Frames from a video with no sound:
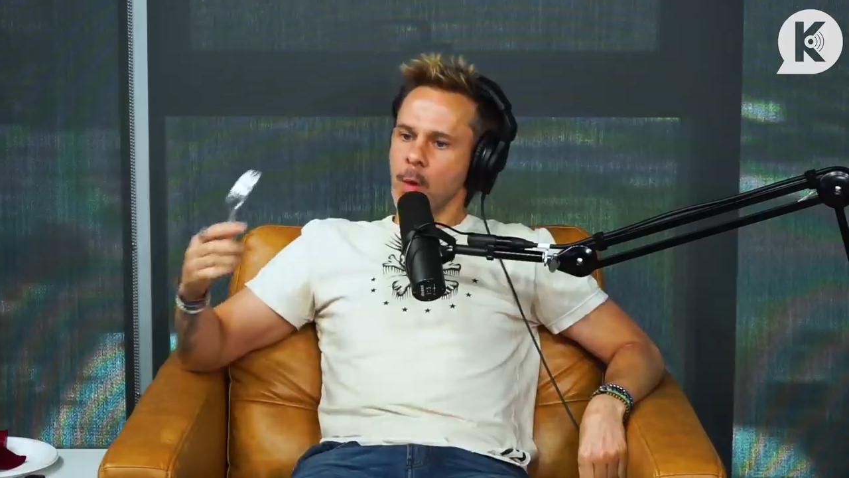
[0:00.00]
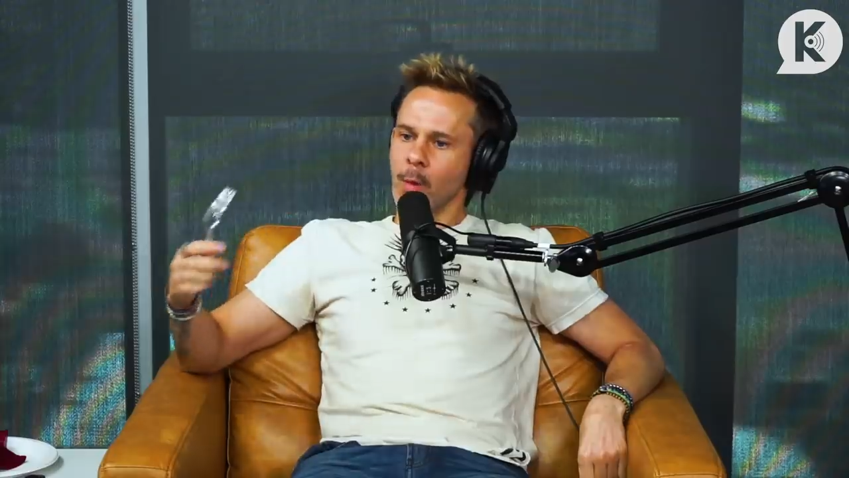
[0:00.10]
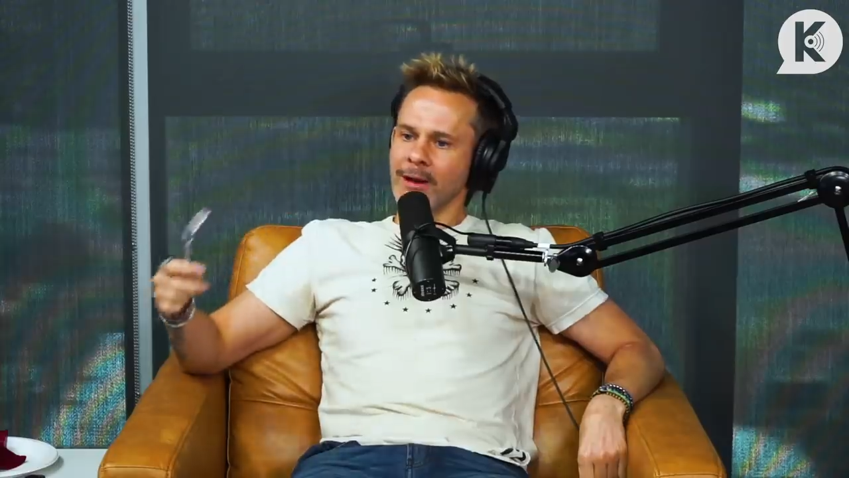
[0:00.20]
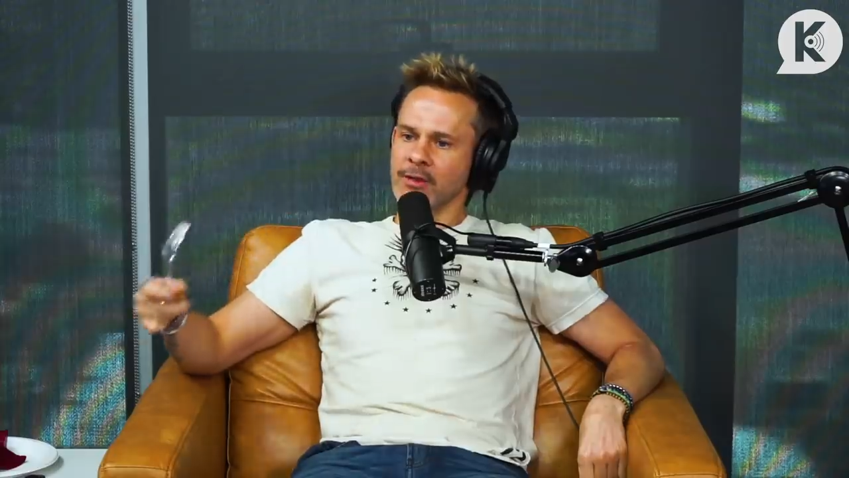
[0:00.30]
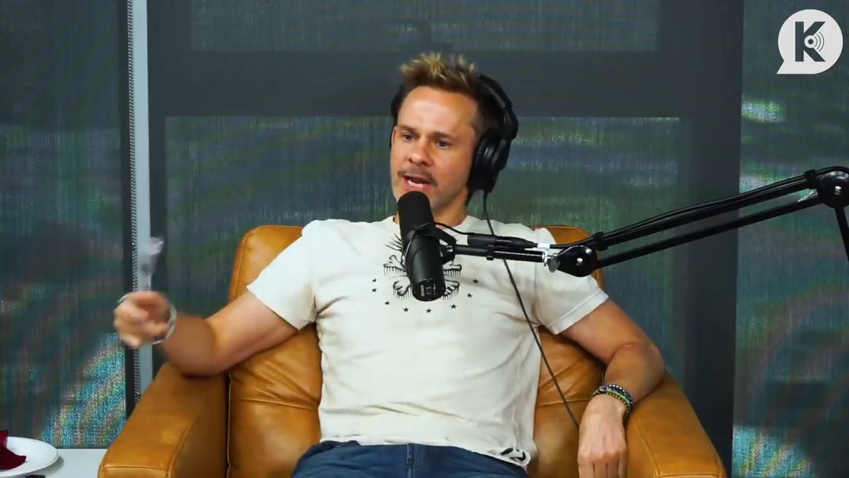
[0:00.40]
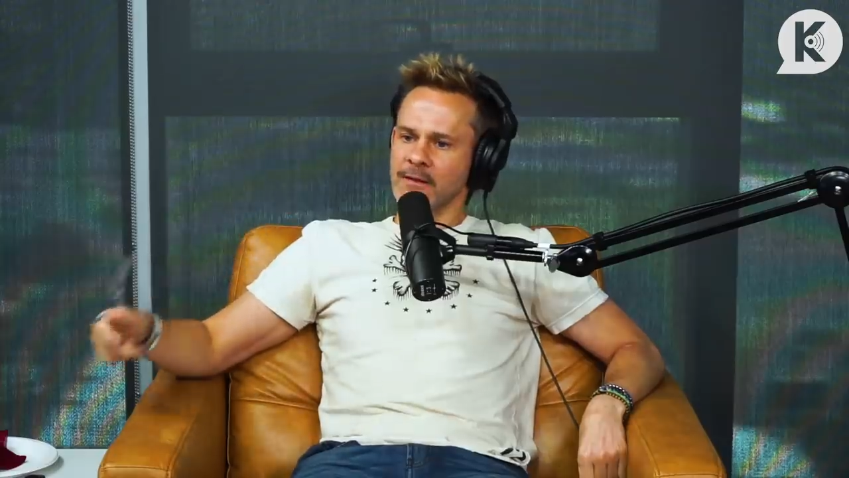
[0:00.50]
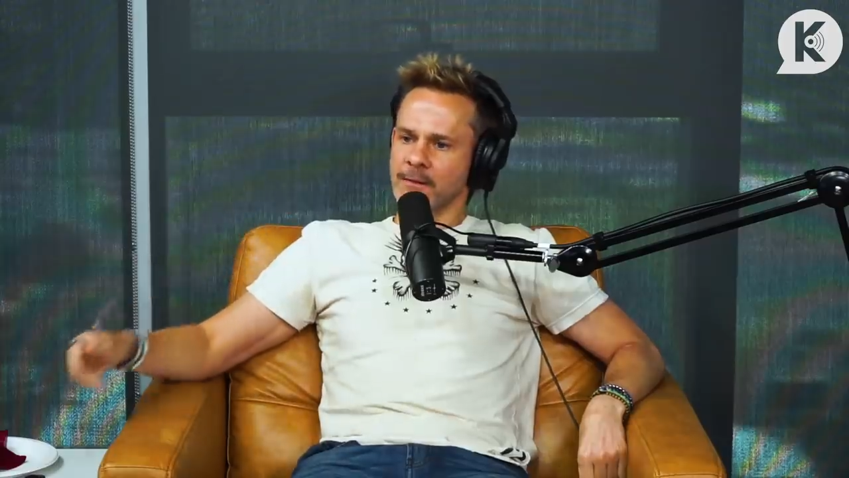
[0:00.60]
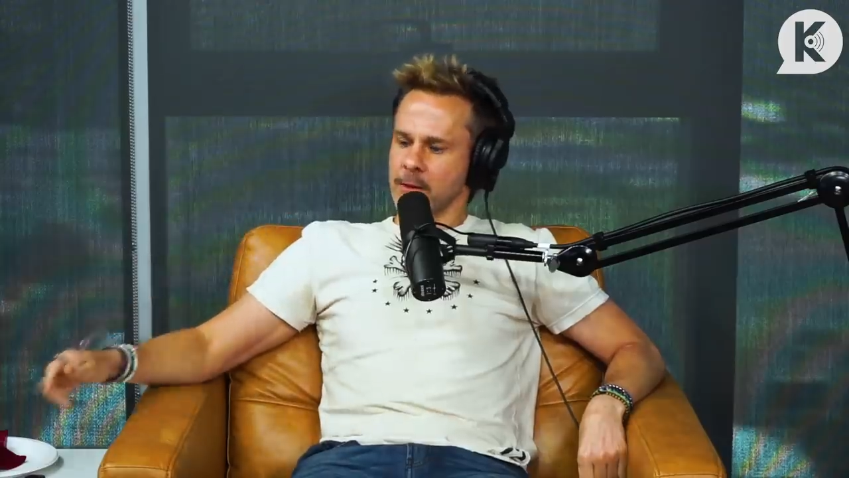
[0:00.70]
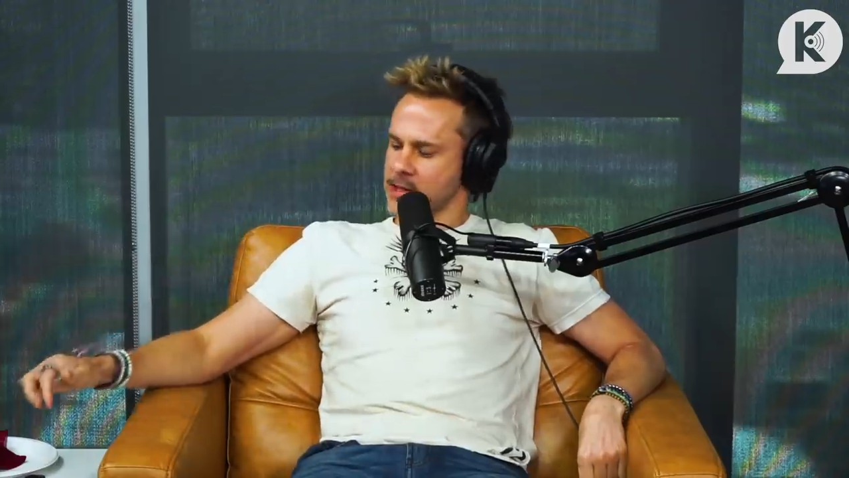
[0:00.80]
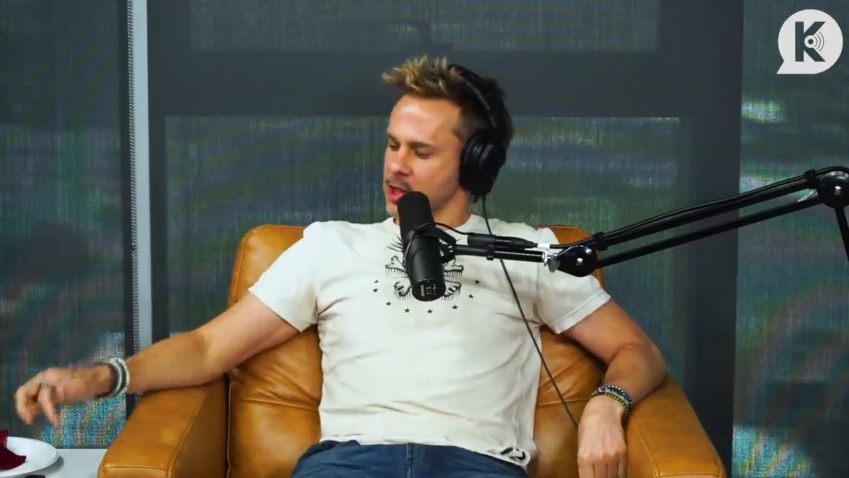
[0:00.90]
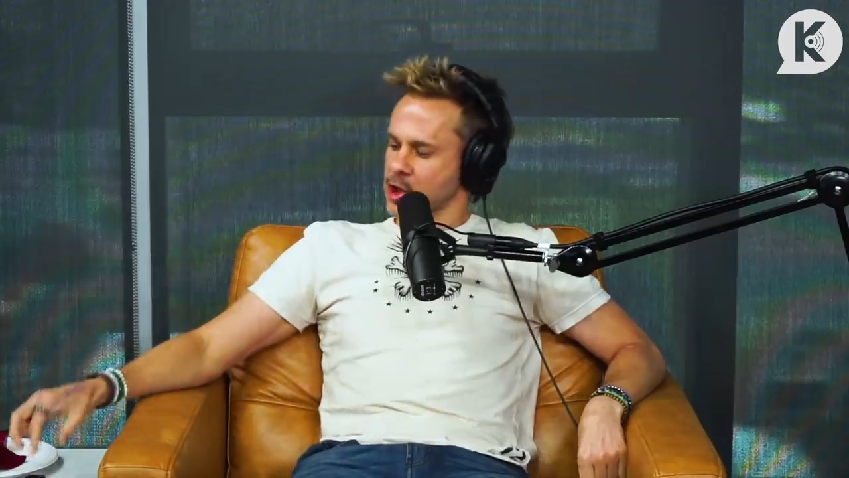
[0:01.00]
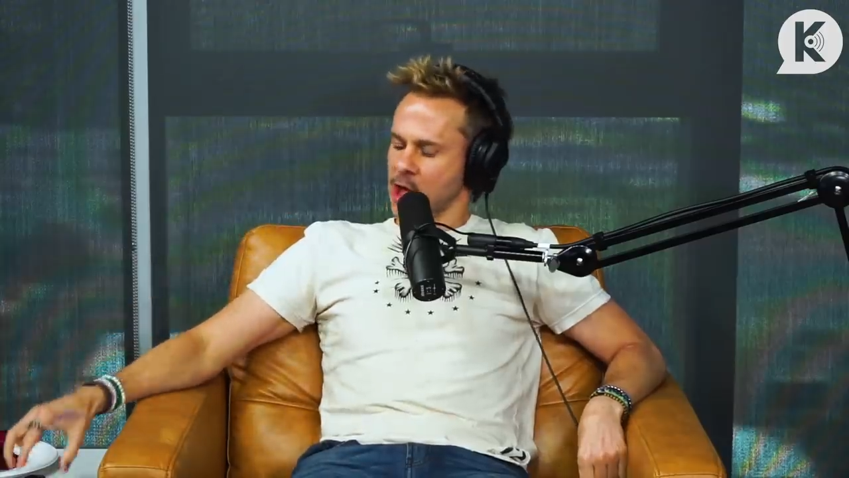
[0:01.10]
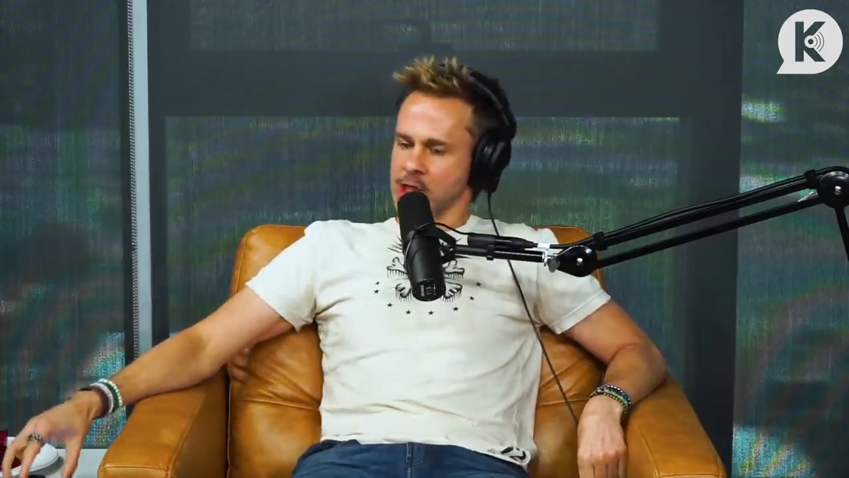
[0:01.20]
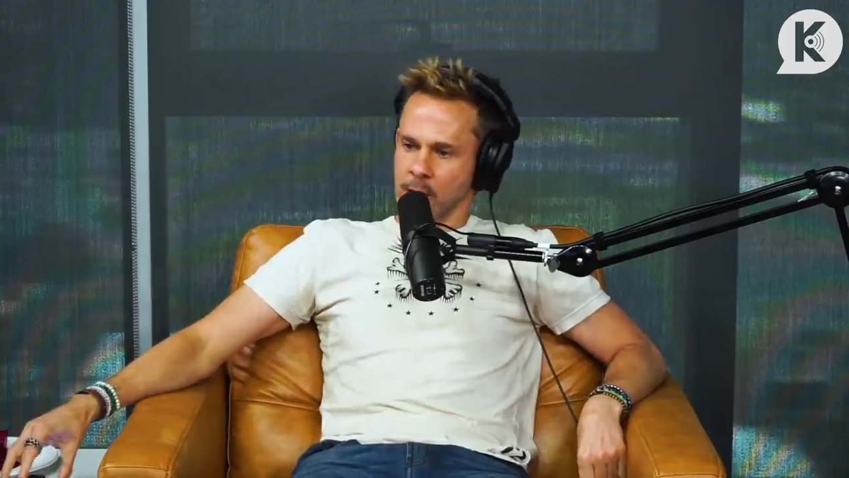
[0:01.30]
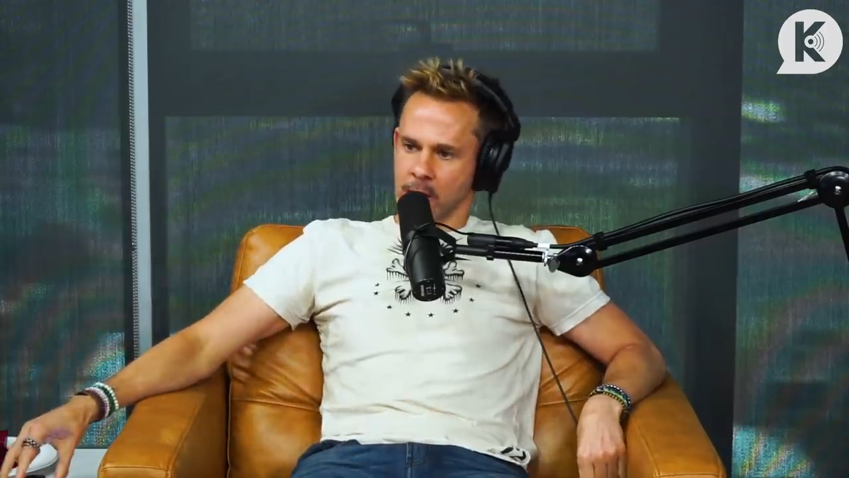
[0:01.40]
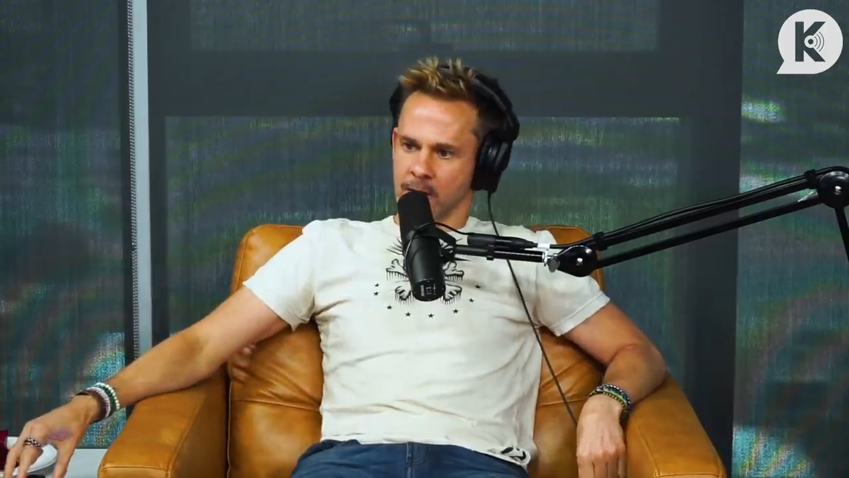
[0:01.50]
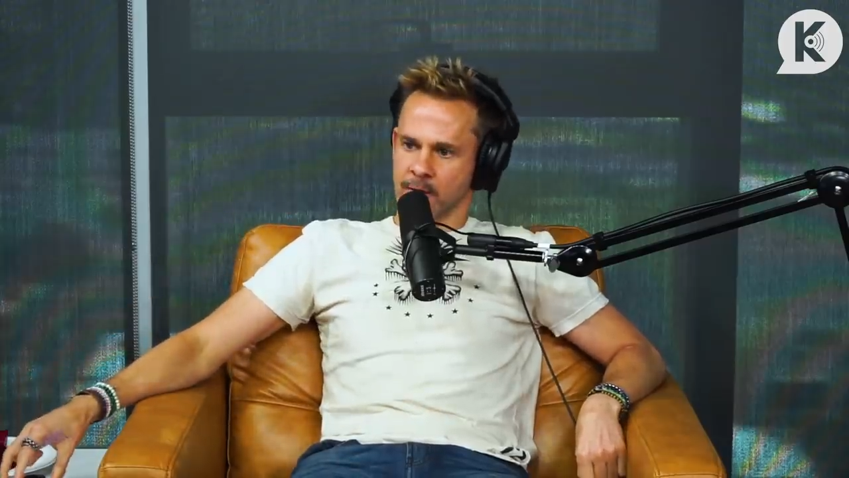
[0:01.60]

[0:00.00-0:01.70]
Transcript: While dragon fruit is a cousin of